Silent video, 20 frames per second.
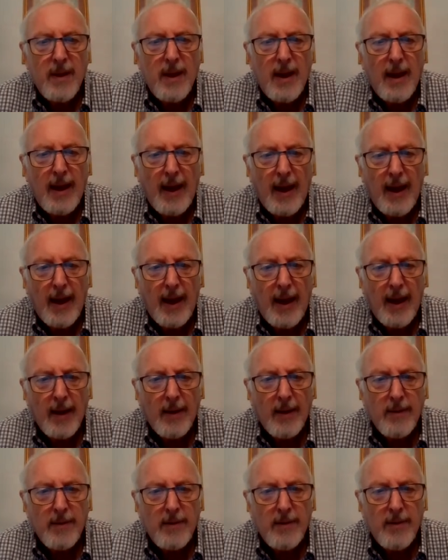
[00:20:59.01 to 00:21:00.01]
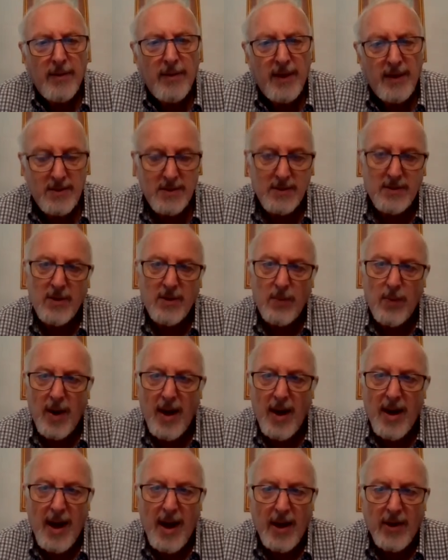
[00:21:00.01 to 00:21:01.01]
And this is the
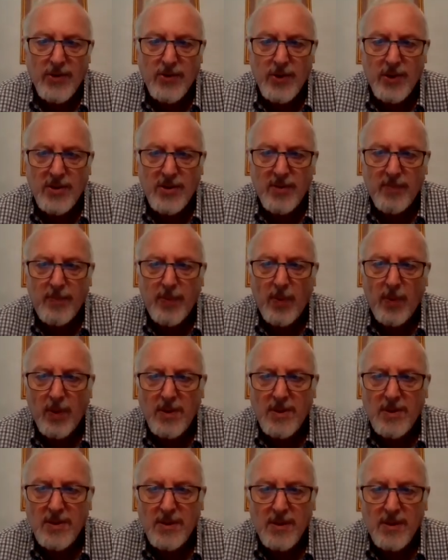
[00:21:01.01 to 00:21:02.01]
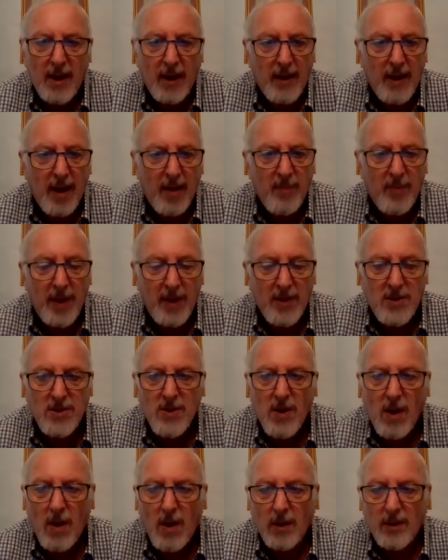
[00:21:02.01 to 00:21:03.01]
way extra supports can be
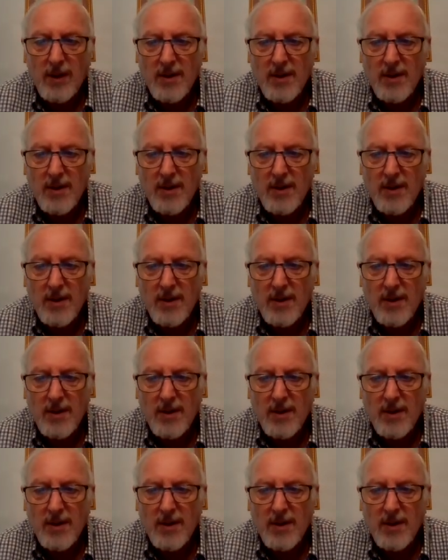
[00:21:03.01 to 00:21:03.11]
installed.